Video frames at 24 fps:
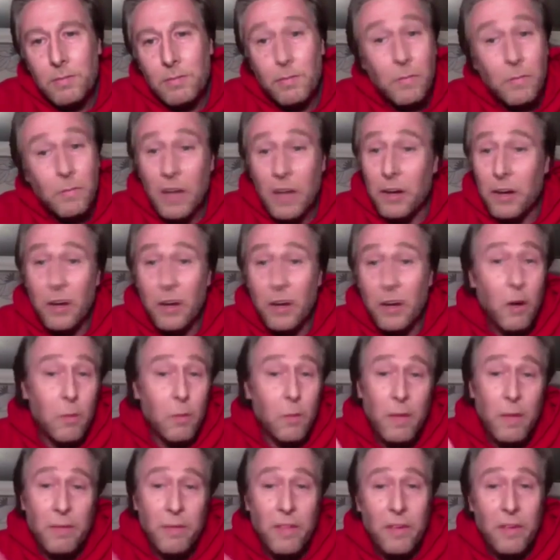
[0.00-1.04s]
I don't know.
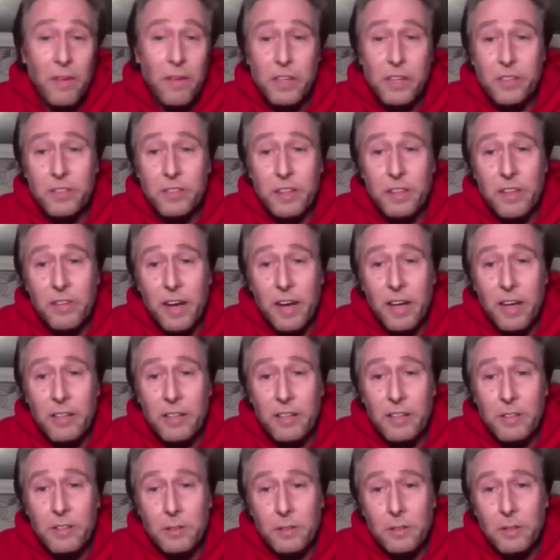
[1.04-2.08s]
I've never used the
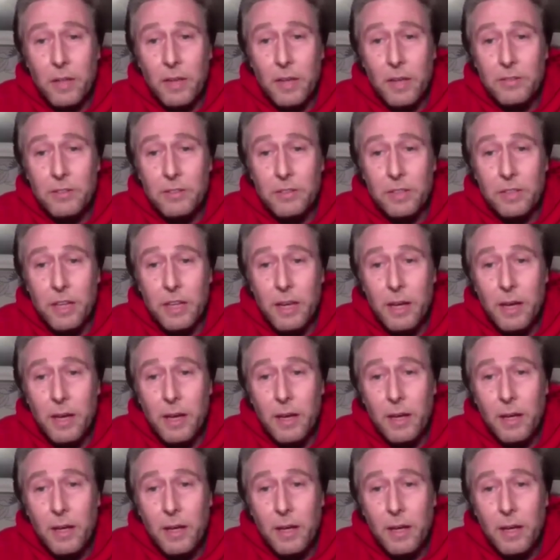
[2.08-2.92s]
device. You'll have to see.